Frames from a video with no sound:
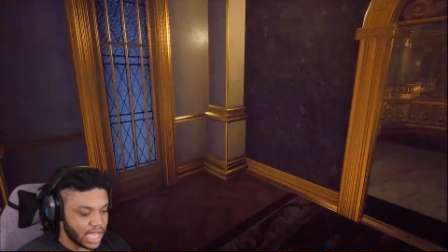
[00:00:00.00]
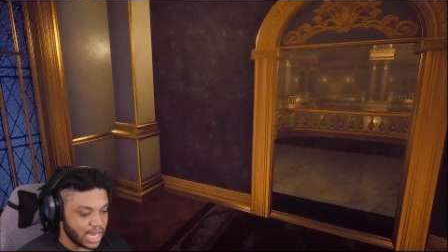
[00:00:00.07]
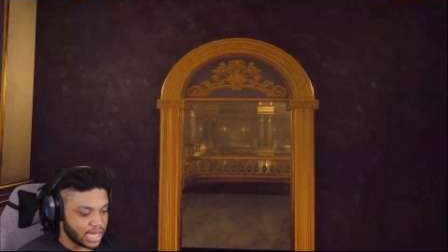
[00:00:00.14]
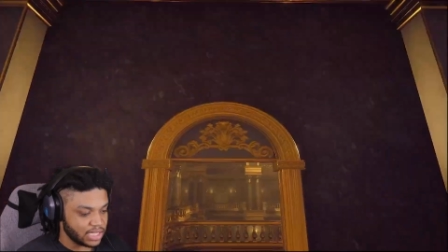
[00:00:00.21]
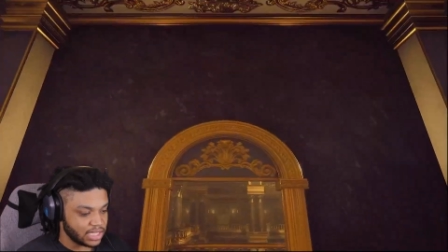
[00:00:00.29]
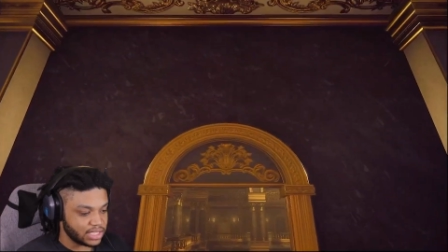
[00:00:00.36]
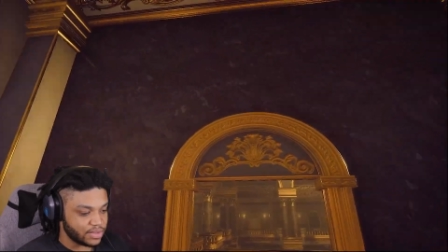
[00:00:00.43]

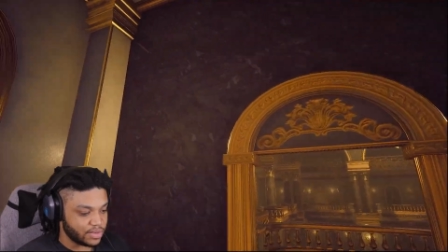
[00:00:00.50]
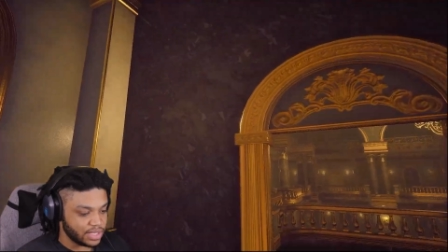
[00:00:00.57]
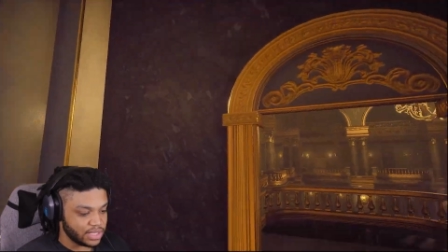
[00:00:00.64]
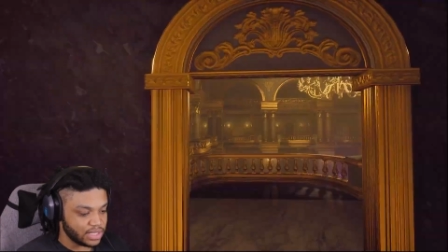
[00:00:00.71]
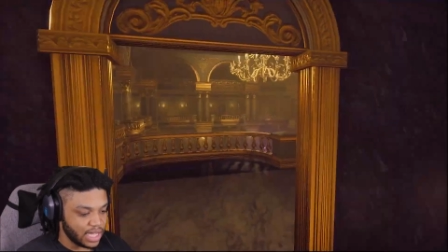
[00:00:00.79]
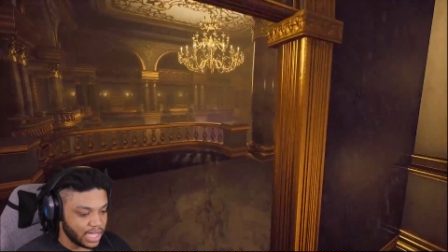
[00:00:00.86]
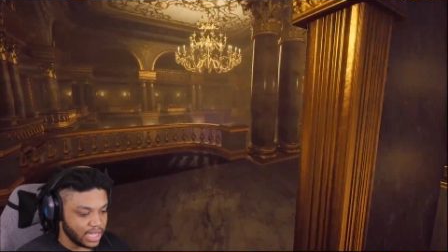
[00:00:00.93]
kind of this
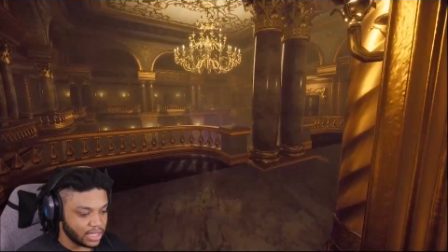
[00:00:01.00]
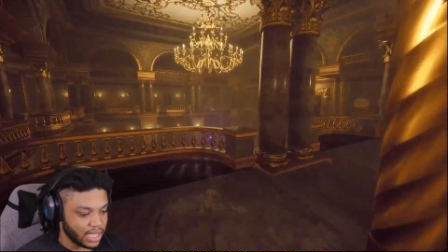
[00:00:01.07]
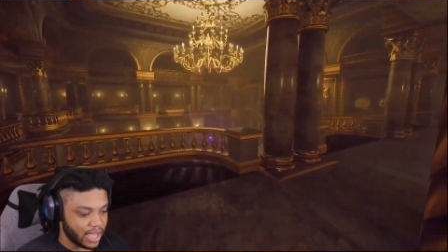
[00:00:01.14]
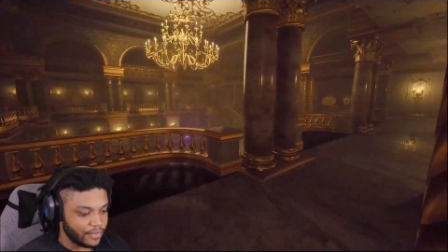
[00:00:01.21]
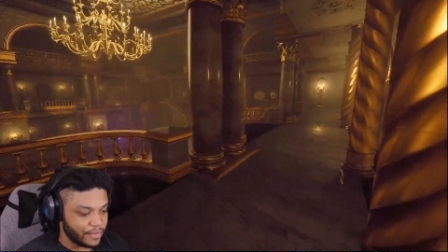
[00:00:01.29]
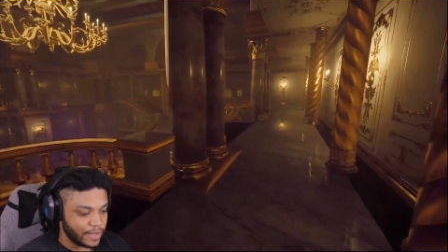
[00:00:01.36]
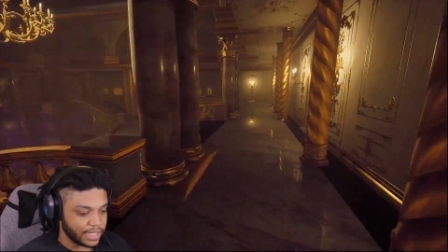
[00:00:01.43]
one like
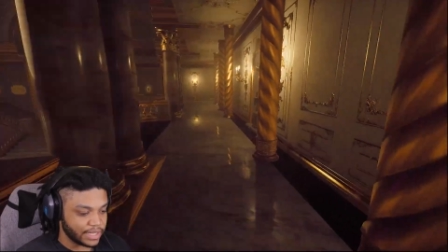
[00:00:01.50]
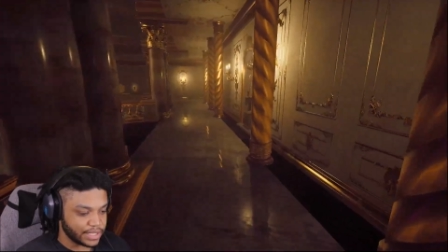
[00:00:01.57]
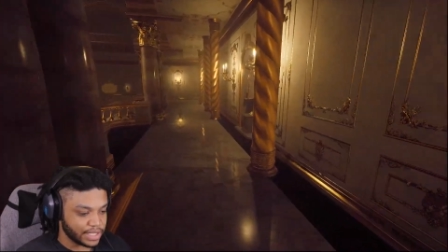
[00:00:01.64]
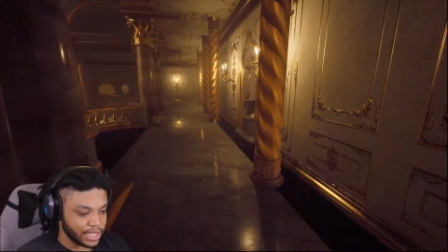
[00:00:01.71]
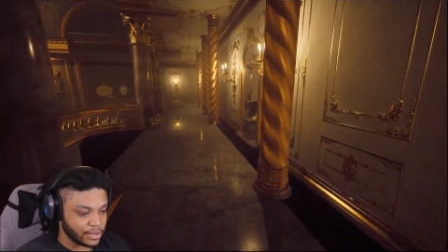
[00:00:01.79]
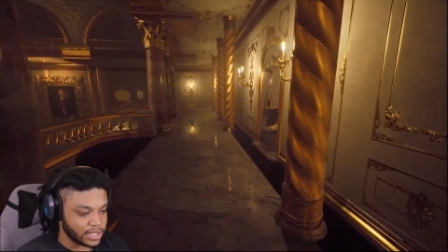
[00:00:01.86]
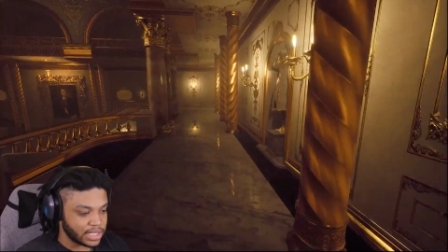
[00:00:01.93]
I feel like there's
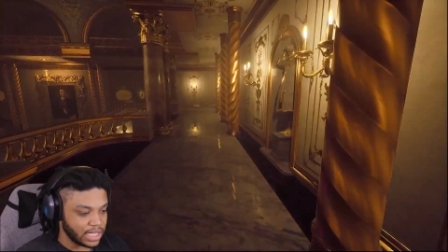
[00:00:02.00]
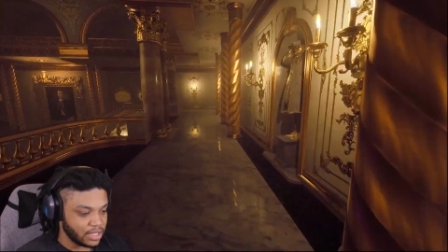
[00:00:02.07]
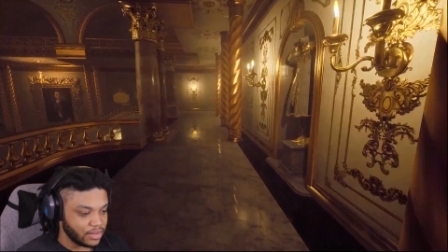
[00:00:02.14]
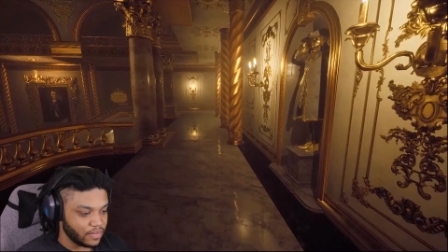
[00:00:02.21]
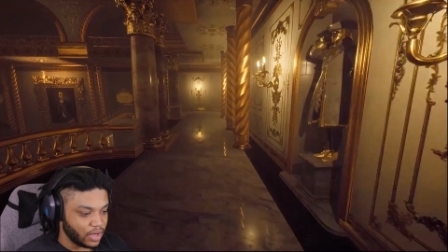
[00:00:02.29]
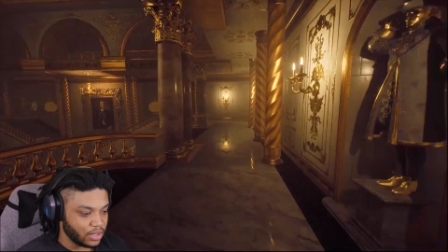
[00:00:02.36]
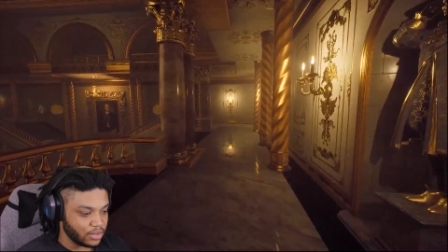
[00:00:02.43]
no skill
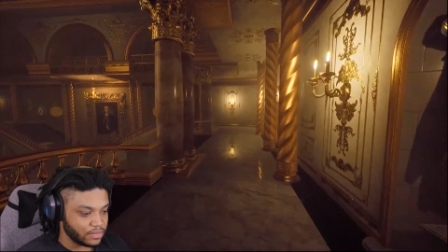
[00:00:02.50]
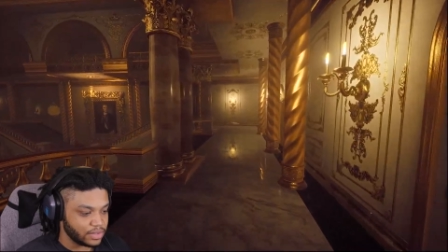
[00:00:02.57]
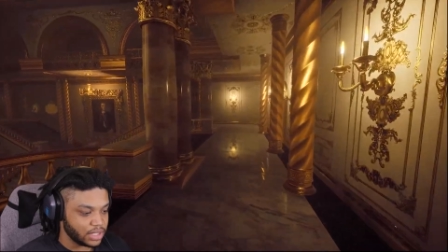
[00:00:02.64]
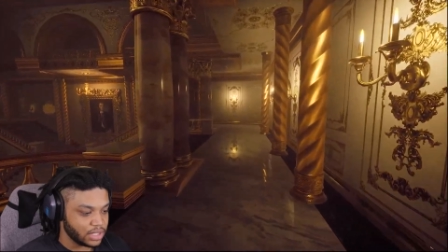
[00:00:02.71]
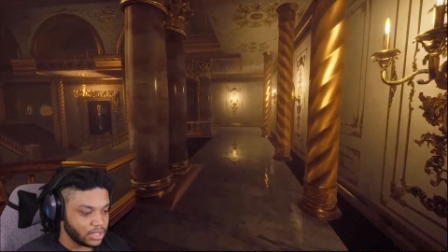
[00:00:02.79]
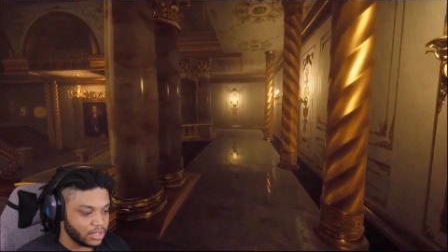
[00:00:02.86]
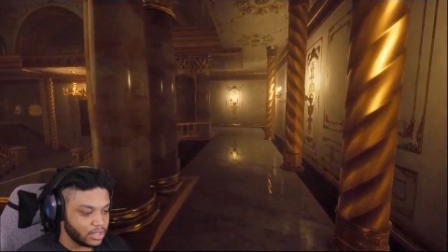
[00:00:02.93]
involved.
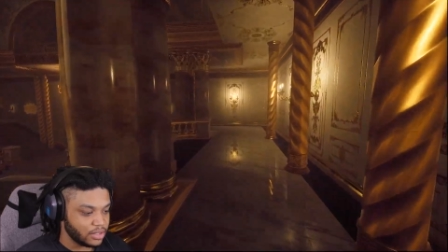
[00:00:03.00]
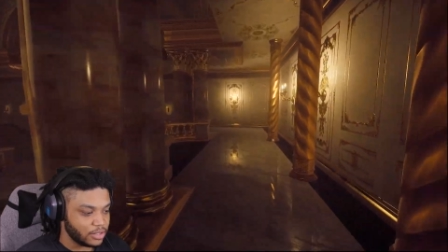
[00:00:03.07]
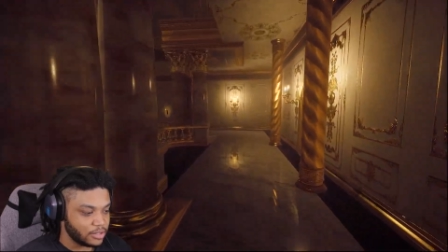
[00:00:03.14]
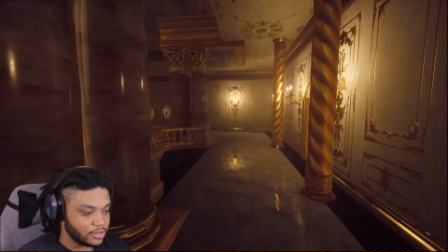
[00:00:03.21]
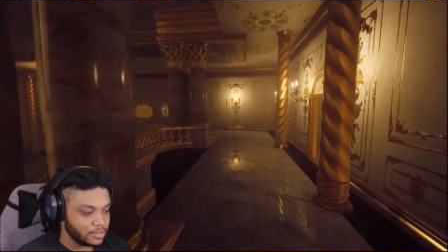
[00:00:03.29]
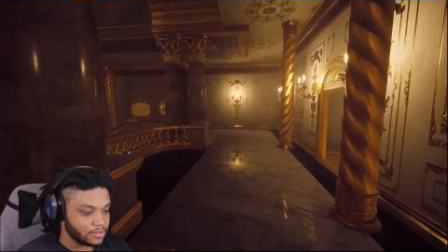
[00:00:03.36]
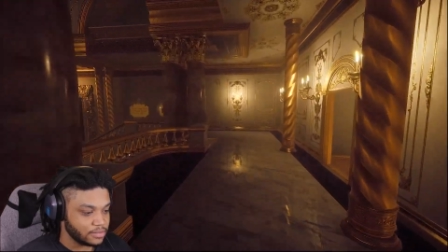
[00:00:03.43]

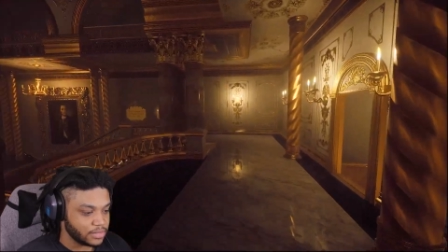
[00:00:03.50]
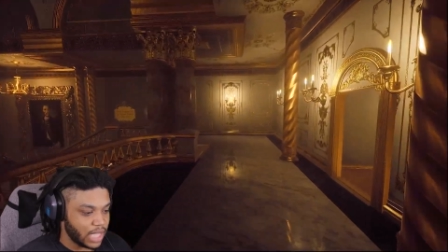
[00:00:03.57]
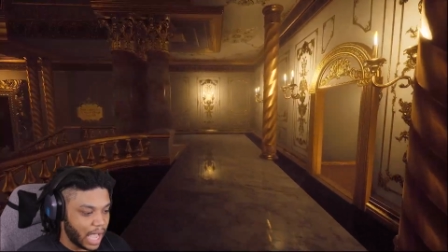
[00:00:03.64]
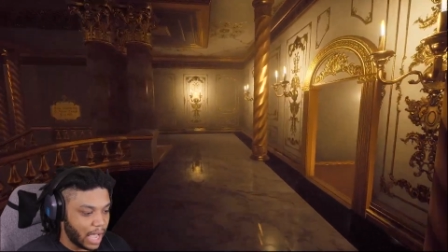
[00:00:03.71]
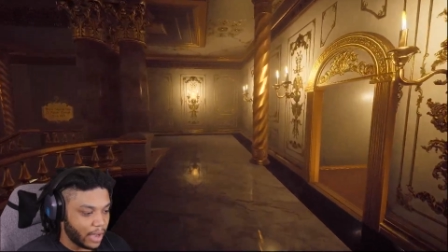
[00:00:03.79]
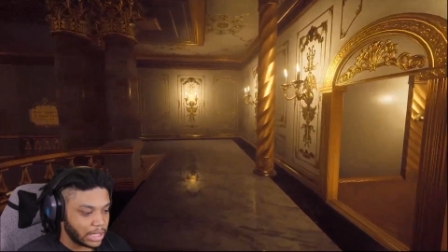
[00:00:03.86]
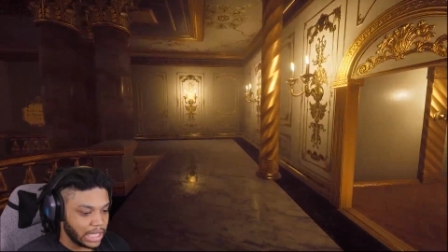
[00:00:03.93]

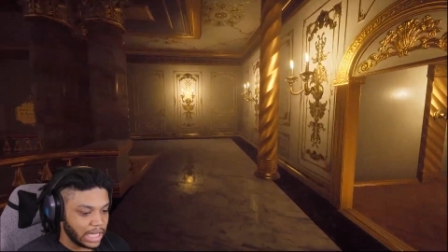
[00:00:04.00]
I would